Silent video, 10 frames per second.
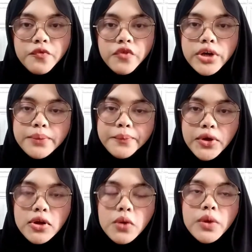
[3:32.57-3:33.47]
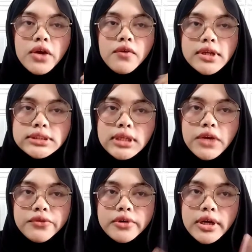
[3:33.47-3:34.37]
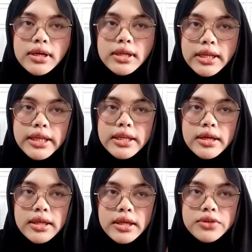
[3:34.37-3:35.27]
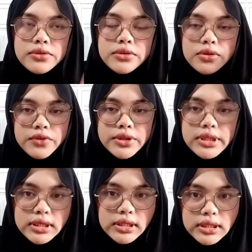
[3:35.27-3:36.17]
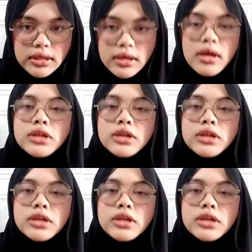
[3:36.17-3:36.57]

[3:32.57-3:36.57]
For the point load, we actually have to calculate it theoretically.